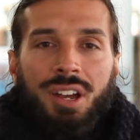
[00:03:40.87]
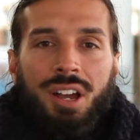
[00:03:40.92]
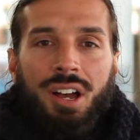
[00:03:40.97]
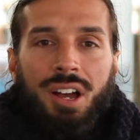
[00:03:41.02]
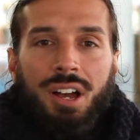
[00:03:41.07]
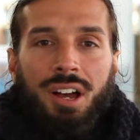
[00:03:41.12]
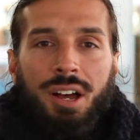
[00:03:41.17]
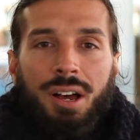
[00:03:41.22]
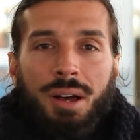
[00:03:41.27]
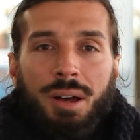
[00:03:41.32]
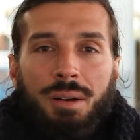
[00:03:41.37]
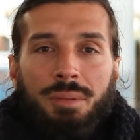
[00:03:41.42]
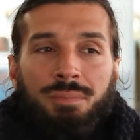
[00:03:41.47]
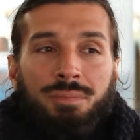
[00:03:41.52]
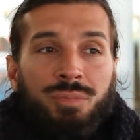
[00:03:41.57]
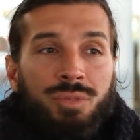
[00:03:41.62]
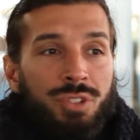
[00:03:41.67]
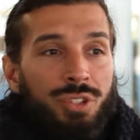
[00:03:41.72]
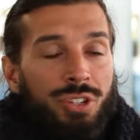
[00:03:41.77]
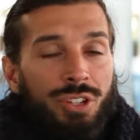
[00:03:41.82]
Uh,
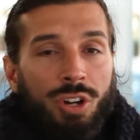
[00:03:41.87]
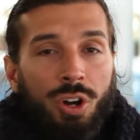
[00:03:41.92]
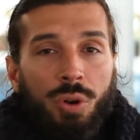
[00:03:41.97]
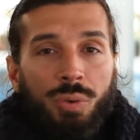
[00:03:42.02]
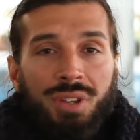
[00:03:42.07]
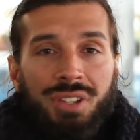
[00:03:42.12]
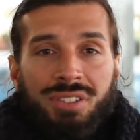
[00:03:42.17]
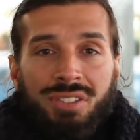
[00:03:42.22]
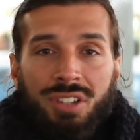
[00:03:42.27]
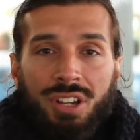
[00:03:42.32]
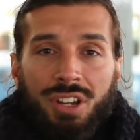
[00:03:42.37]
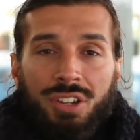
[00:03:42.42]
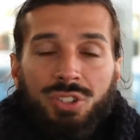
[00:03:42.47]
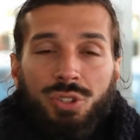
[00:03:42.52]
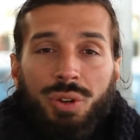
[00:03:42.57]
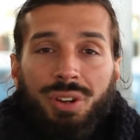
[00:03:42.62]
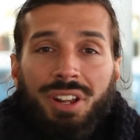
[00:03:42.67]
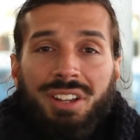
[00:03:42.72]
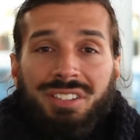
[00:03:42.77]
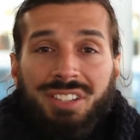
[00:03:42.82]
you could always uh,
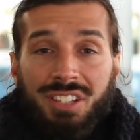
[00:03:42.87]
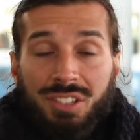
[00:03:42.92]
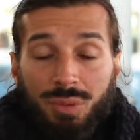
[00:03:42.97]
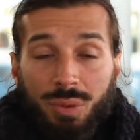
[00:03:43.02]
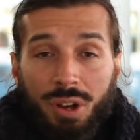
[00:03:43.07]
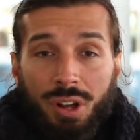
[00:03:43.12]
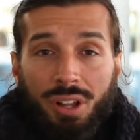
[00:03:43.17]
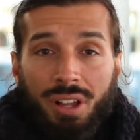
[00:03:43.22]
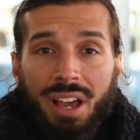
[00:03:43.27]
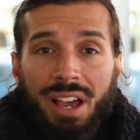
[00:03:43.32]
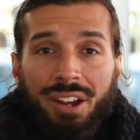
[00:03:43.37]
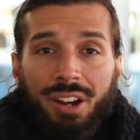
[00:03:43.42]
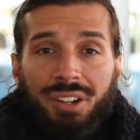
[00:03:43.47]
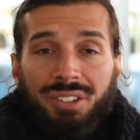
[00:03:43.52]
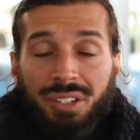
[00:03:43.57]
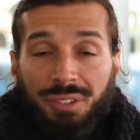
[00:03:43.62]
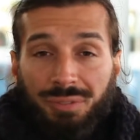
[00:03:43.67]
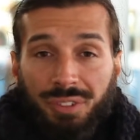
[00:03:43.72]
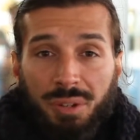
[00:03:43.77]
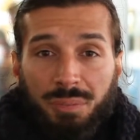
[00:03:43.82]
join us as well at our
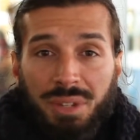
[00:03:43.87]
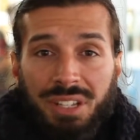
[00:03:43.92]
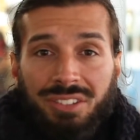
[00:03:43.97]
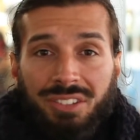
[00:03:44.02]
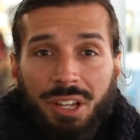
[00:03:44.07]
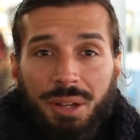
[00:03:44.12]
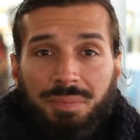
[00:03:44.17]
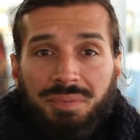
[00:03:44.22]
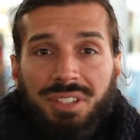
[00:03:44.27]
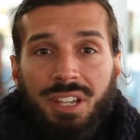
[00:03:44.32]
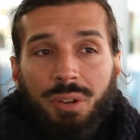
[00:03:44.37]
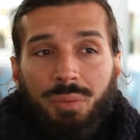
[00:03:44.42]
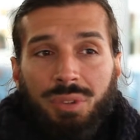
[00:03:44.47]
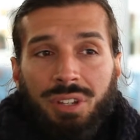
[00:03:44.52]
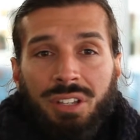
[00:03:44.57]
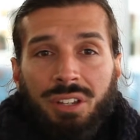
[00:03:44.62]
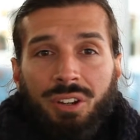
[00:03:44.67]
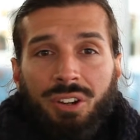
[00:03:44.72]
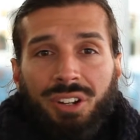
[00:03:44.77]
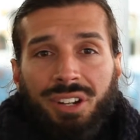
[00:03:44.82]
different meetups that
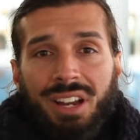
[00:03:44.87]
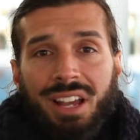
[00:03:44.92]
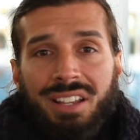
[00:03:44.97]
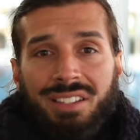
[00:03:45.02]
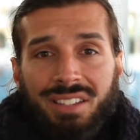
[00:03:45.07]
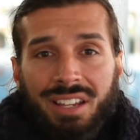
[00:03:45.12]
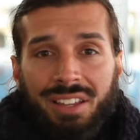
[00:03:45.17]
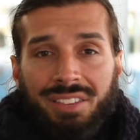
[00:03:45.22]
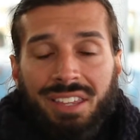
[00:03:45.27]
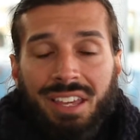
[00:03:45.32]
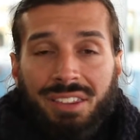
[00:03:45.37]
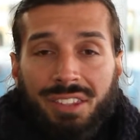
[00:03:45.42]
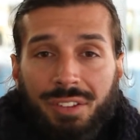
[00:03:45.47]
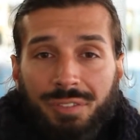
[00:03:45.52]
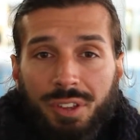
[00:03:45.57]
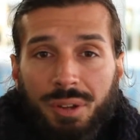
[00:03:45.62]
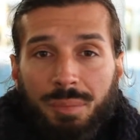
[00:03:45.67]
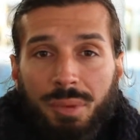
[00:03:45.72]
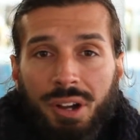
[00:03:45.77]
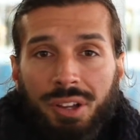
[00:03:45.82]
we organize at the end of
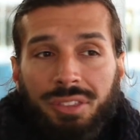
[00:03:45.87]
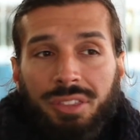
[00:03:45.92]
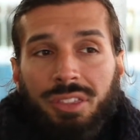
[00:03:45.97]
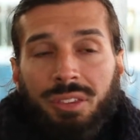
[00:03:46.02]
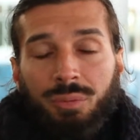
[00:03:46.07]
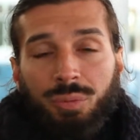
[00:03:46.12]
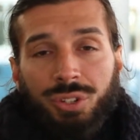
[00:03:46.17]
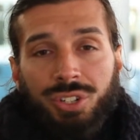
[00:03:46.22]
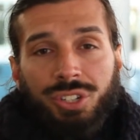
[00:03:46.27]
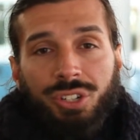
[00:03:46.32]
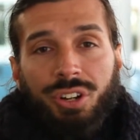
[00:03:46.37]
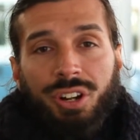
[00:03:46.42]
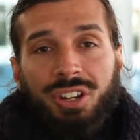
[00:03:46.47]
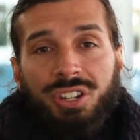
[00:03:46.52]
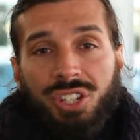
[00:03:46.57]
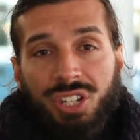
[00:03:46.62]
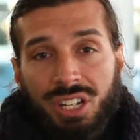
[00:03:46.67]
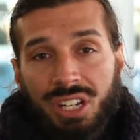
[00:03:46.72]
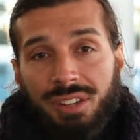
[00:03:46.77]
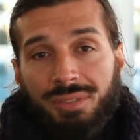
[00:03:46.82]
the month, which are in
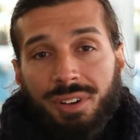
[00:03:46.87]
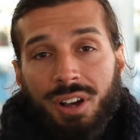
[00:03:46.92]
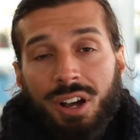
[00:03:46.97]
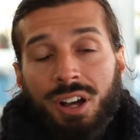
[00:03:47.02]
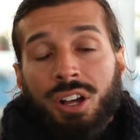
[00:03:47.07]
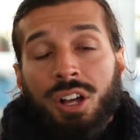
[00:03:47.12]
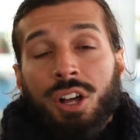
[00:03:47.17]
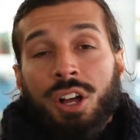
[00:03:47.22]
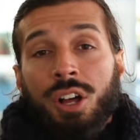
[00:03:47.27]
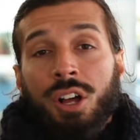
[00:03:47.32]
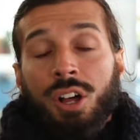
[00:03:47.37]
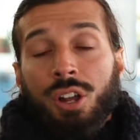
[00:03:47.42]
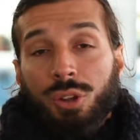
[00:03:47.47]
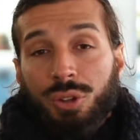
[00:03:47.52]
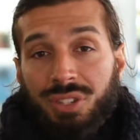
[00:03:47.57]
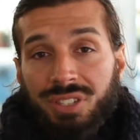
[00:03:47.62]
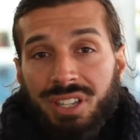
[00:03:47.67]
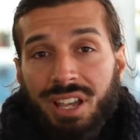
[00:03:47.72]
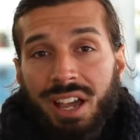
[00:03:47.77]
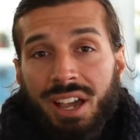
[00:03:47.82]
Geneva,
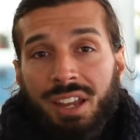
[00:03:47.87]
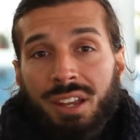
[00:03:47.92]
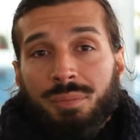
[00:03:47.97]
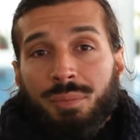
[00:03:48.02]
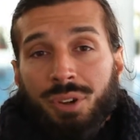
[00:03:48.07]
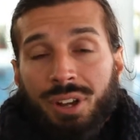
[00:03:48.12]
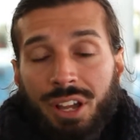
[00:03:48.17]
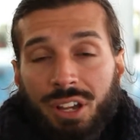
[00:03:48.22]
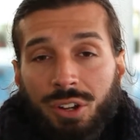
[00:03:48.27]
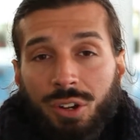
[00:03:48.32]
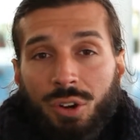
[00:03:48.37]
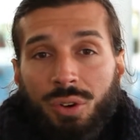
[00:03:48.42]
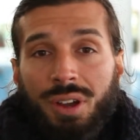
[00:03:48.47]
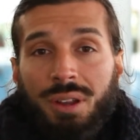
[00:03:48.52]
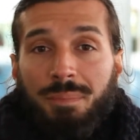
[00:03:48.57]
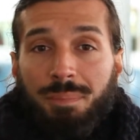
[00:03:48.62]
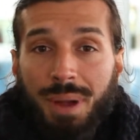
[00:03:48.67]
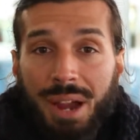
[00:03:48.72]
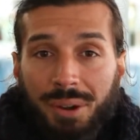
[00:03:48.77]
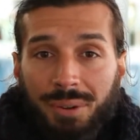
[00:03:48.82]
Lausanne, Monaco,
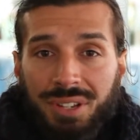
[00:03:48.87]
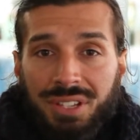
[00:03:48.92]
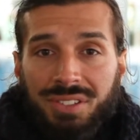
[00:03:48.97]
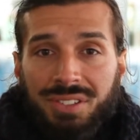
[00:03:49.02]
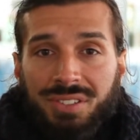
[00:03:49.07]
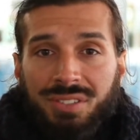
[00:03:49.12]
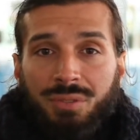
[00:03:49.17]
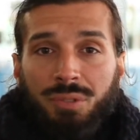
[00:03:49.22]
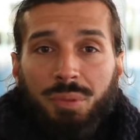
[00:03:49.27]
and Paris.